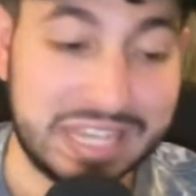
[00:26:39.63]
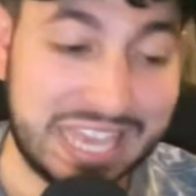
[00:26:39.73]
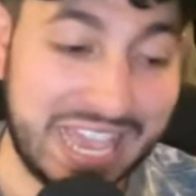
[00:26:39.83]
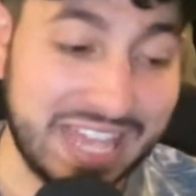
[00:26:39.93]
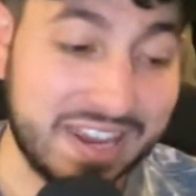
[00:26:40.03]

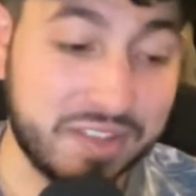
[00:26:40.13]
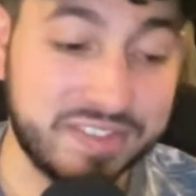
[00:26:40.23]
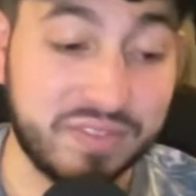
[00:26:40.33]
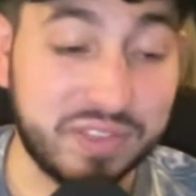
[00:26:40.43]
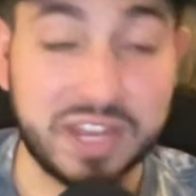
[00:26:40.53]
And that's
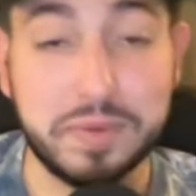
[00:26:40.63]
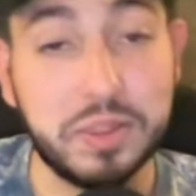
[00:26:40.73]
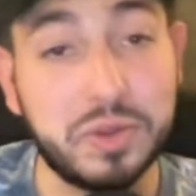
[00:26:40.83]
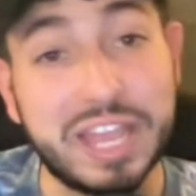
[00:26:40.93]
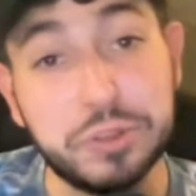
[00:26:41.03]
definitely going to be a
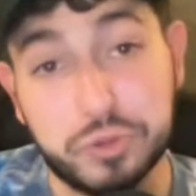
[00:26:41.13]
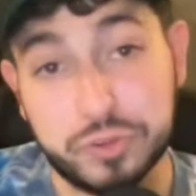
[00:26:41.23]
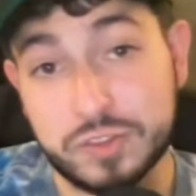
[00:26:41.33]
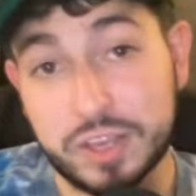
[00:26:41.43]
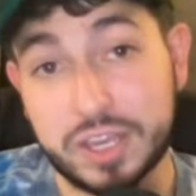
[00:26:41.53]
little
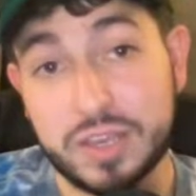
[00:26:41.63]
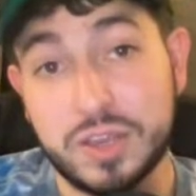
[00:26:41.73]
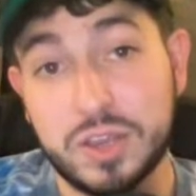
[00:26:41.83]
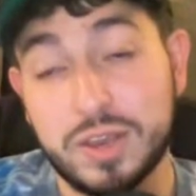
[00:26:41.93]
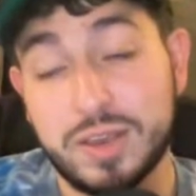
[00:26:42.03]
interesting
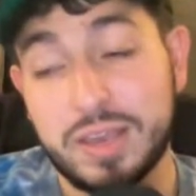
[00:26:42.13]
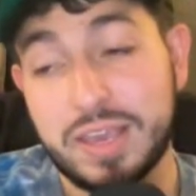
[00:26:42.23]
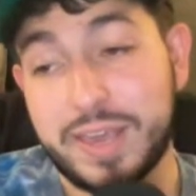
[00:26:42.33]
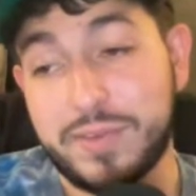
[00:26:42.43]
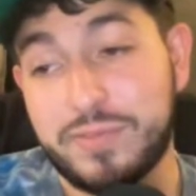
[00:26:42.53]

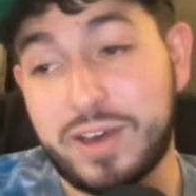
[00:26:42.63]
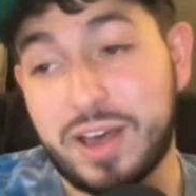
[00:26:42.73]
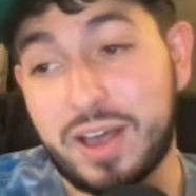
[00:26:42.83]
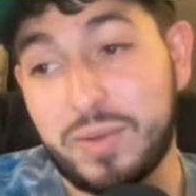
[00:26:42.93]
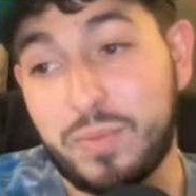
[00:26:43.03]

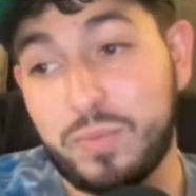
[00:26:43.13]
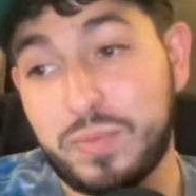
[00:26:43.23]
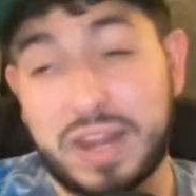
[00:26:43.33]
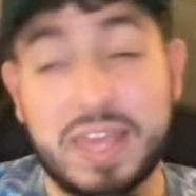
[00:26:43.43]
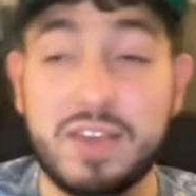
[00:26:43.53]

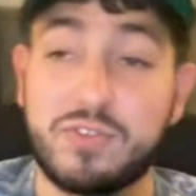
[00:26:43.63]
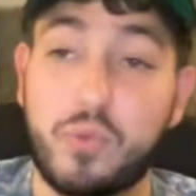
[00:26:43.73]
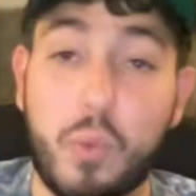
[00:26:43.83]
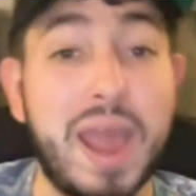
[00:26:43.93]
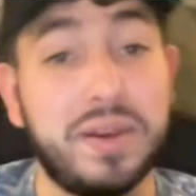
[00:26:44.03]

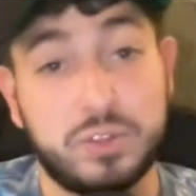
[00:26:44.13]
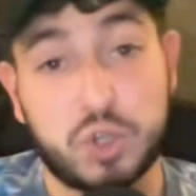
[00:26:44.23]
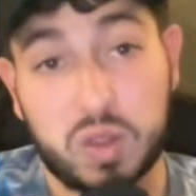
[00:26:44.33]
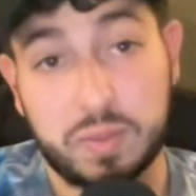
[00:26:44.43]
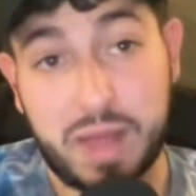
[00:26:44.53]
when
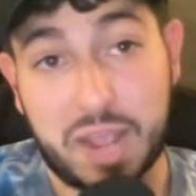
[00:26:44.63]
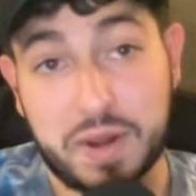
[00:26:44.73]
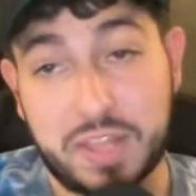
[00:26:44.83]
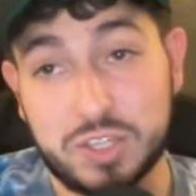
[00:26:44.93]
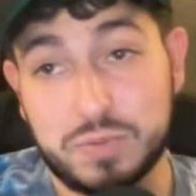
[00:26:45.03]
Charlie
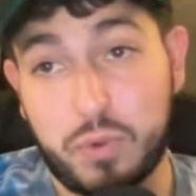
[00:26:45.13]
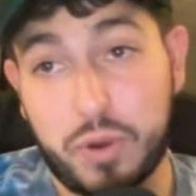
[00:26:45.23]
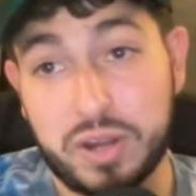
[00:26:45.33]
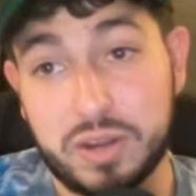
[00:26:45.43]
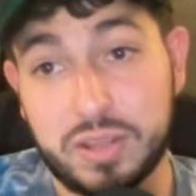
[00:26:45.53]
Blackmon at this
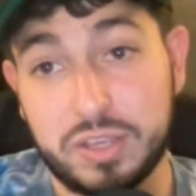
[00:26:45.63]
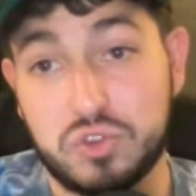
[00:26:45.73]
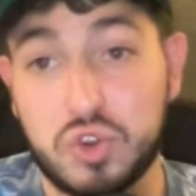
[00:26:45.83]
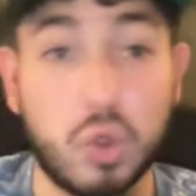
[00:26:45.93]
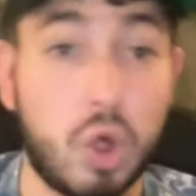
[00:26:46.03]
point is
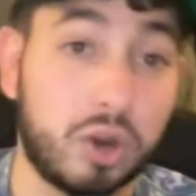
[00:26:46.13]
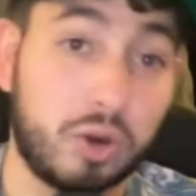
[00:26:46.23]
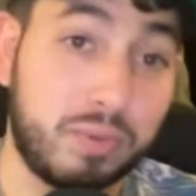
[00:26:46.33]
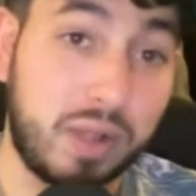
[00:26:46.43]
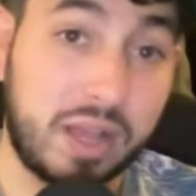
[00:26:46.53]
no longer
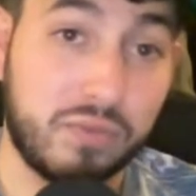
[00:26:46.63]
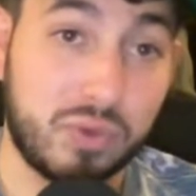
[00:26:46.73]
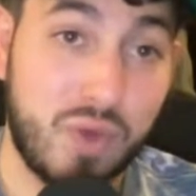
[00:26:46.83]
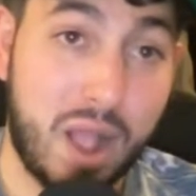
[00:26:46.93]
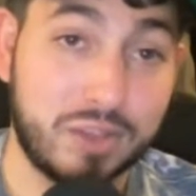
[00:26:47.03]
playing for the
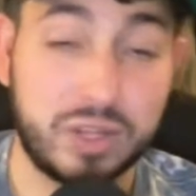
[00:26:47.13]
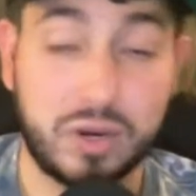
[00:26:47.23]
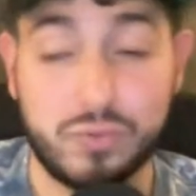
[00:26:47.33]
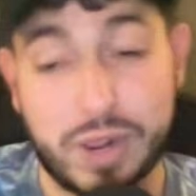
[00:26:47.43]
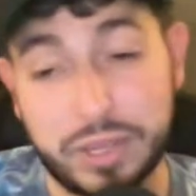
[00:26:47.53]
Rockies on a
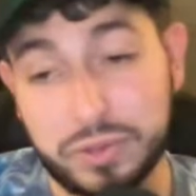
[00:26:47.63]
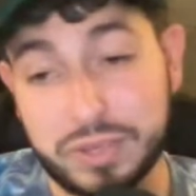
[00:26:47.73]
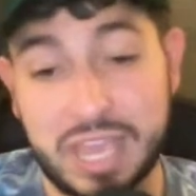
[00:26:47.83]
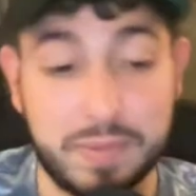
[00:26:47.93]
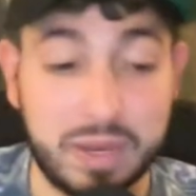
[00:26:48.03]
regular
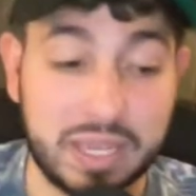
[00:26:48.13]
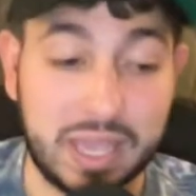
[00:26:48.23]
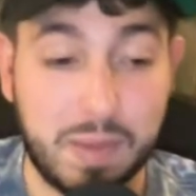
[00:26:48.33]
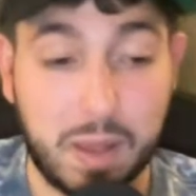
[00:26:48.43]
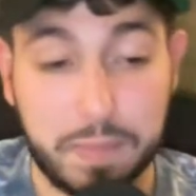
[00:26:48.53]
game in and
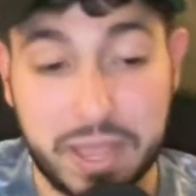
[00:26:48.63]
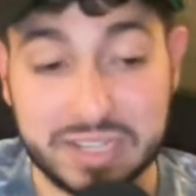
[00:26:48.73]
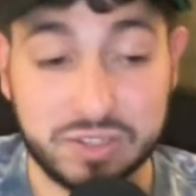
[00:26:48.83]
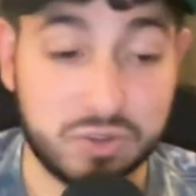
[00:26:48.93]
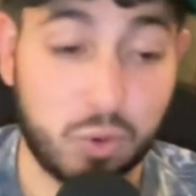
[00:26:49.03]
game out
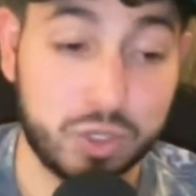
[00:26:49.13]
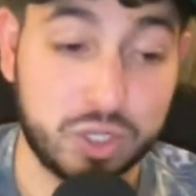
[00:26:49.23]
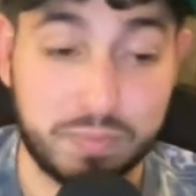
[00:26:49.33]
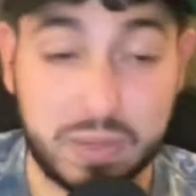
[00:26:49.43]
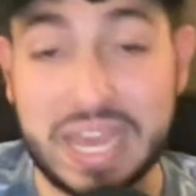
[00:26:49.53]
basis, or
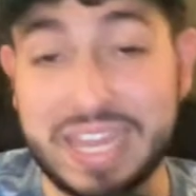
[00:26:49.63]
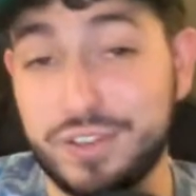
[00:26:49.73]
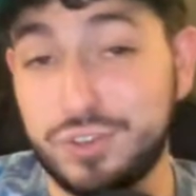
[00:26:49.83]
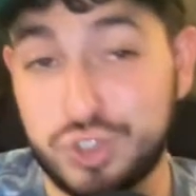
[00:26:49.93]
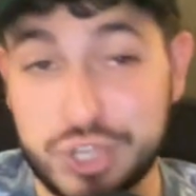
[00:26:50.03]
just playing
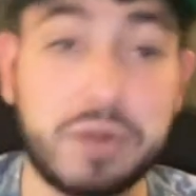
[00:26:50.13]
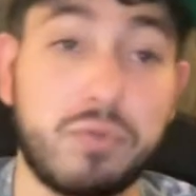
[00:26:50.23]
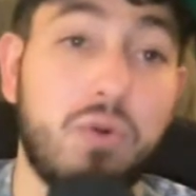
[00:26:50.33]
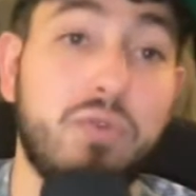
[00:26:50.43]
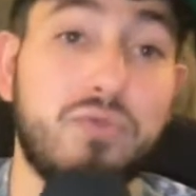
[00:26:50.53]
in
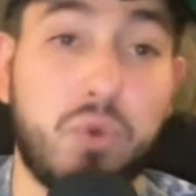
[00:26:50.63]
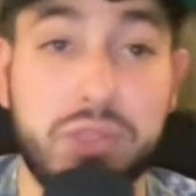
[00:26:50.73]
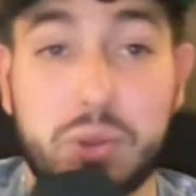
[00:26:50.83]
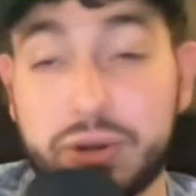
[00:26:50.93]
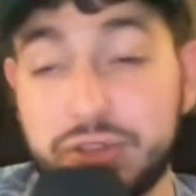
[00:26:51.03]
general for
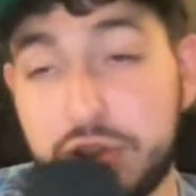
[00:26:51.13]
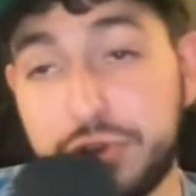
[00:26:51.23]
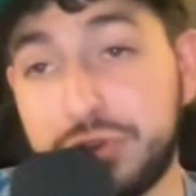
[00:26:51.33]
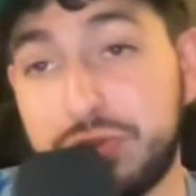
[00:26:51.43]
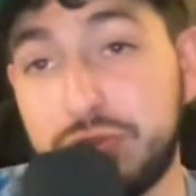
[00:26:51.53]
the
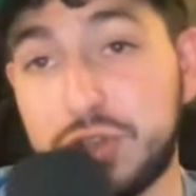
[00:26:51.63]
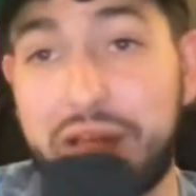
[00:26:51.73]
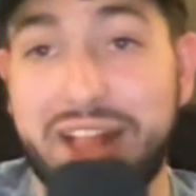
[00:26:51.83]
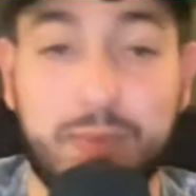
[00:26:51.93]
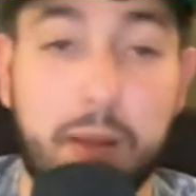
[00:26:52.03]
organization. So
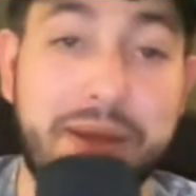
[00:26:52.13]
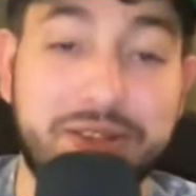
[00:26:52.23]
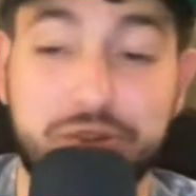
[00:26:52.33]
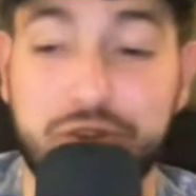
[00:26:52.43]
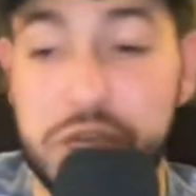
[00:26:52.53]
that's my
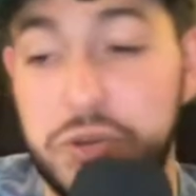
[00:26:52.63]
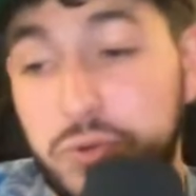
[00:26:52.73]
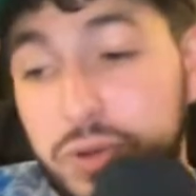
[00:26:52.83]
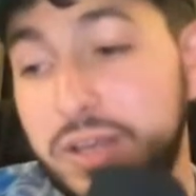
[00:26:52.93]
message to you,